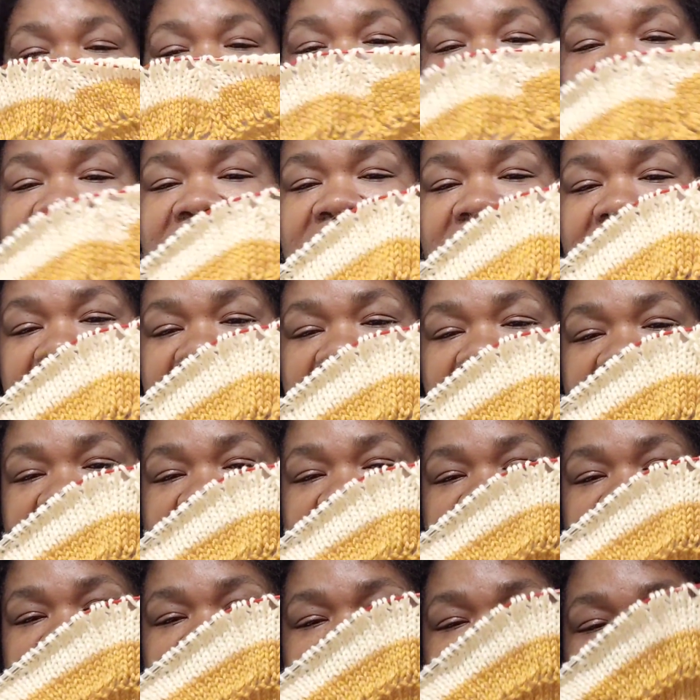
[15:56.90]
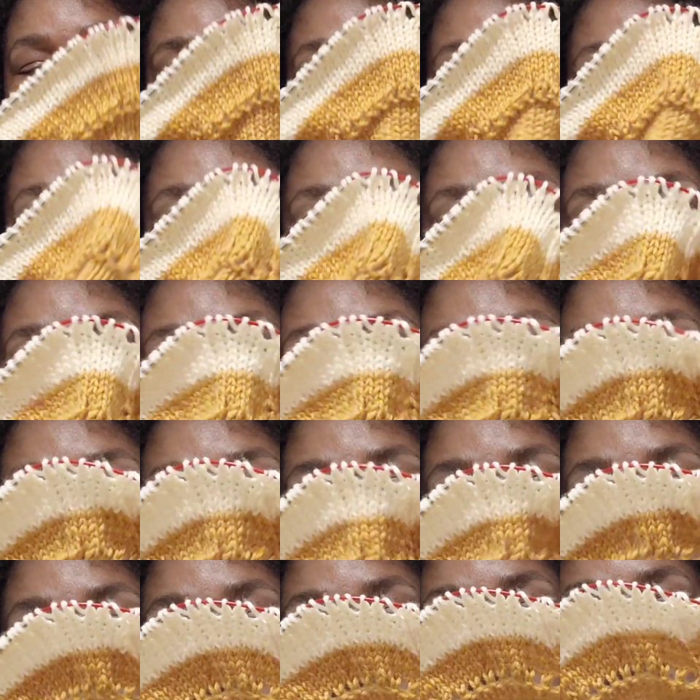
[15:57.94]
So this is what a stiff
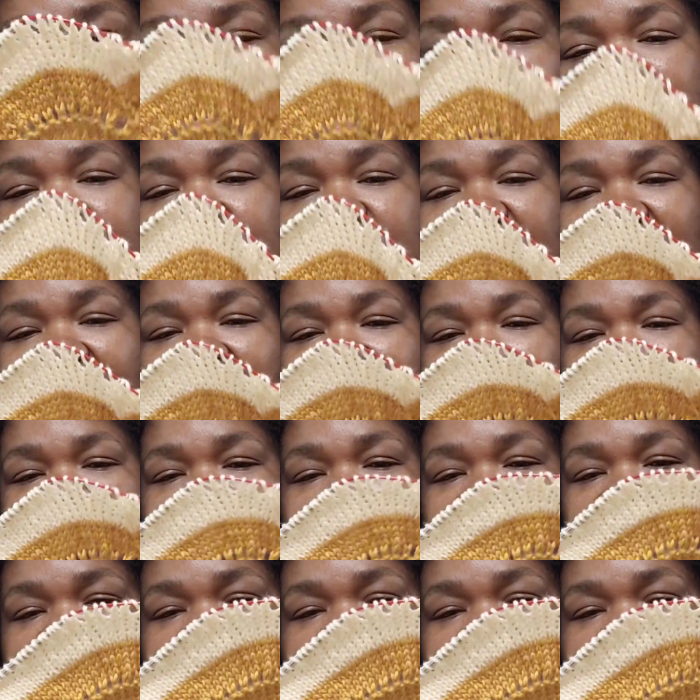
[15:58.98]
stitch pattern.